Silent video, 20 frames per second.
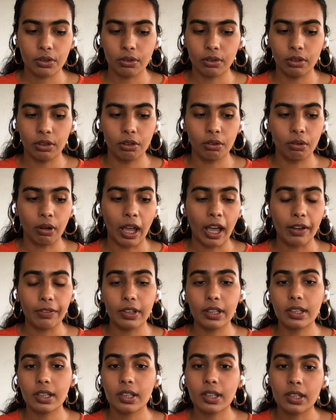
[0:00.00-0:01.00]
you know, having
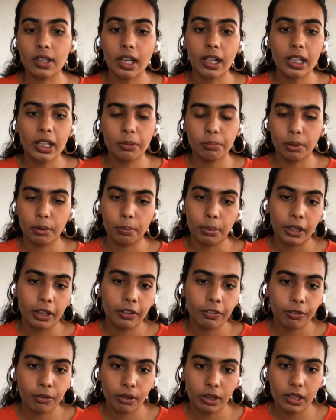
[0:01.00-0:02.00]
to study and prepare
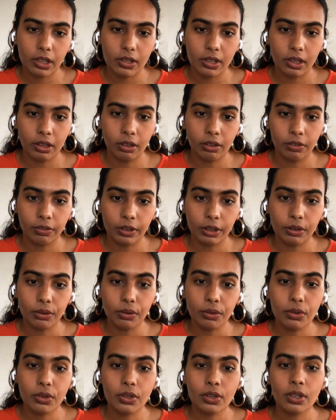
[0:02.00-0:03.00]
for these
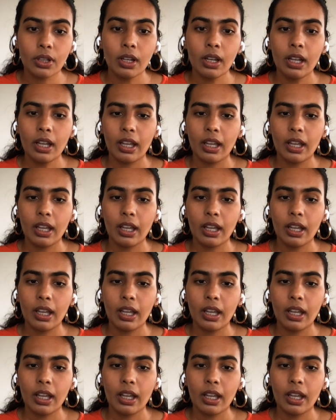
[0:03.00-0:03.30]
interviews